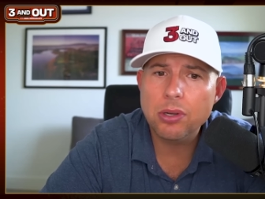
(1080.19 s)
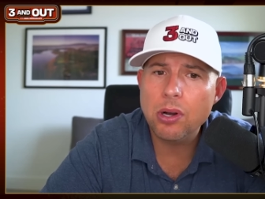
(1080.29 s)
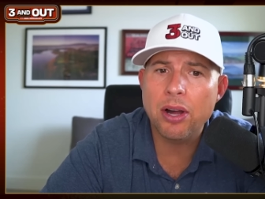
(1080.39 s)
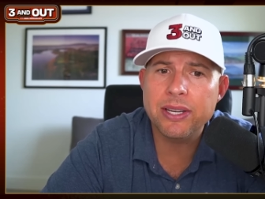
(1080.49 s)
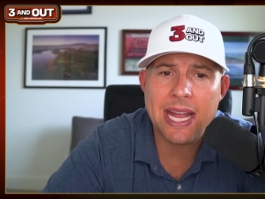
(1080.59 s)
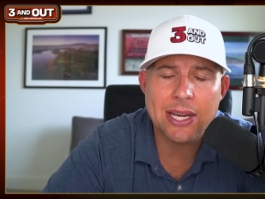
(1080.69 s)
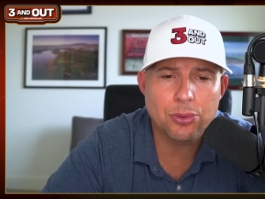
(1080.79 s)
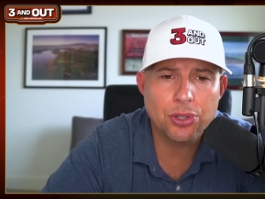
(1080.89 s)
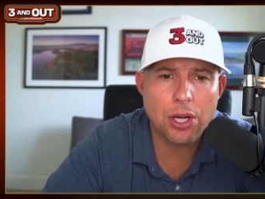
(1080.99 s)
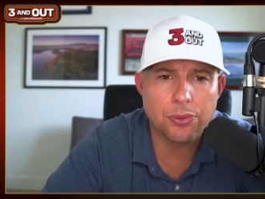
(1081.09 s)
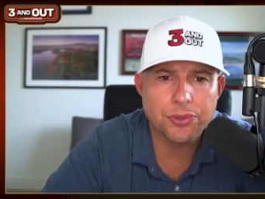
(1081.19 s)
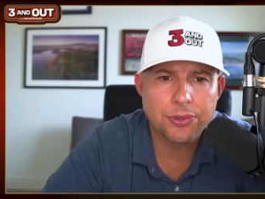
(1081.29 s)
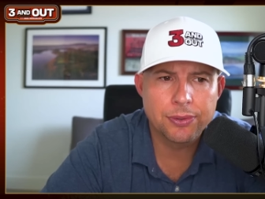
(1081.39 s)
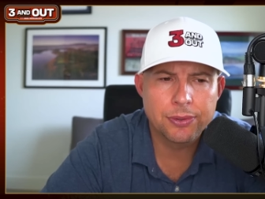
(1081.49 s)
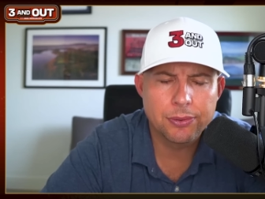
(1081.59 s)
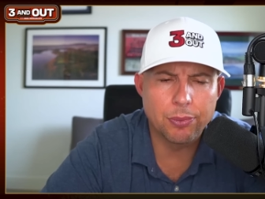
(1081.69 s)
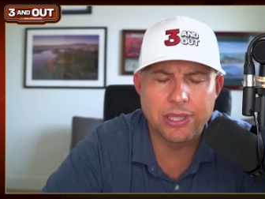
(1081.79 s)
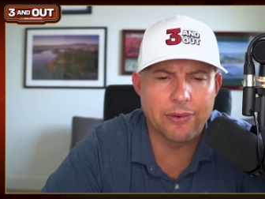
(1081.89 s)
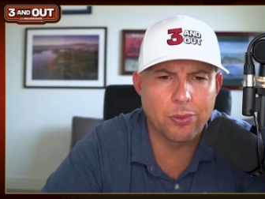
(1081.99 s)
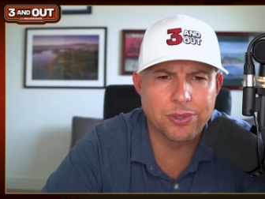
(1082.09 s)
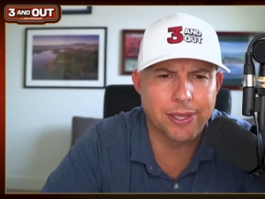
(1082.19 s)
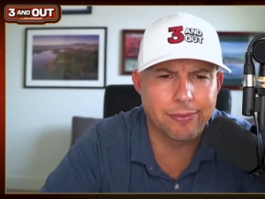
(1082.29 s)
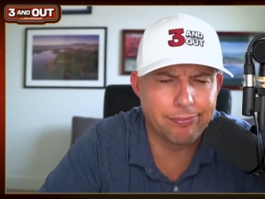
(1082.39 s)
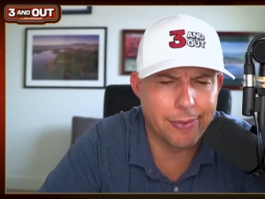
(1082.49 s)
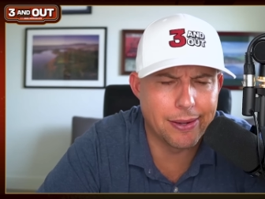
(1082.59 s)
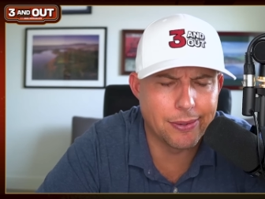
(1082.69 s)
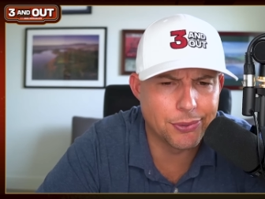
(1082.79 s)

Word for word: on Daniel Jones, which everyone's like, yeah, no